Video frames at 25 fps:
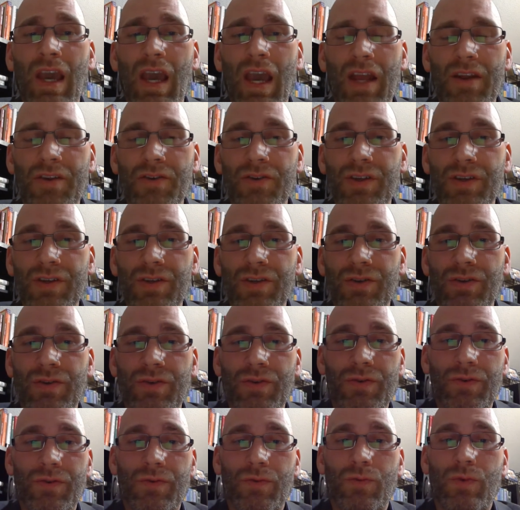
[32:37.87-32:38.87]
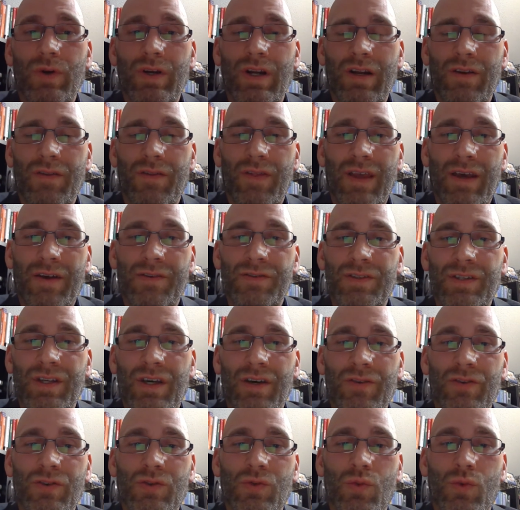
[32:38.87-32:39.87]
And you can do
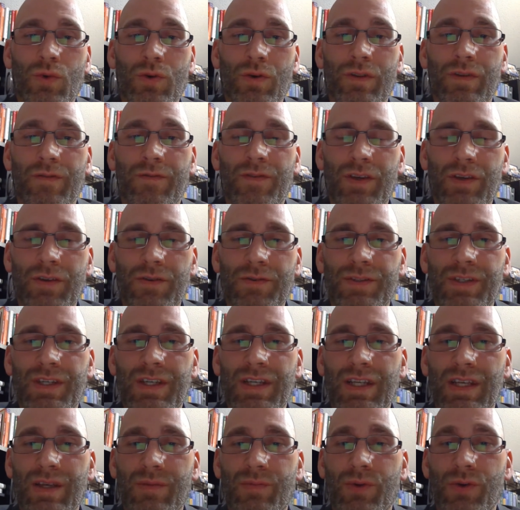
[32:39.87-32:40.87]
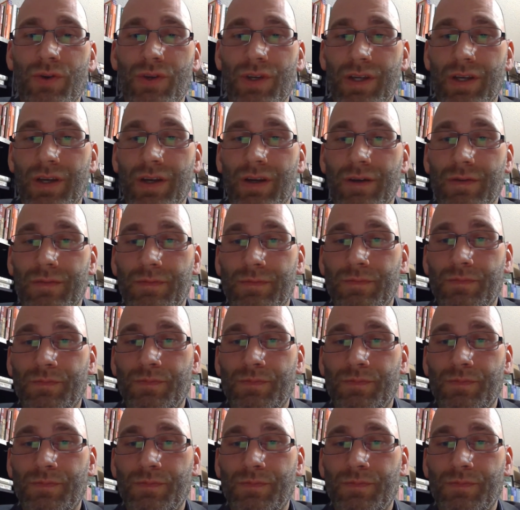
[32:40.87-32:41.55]
$100,000 worth of QCD per year.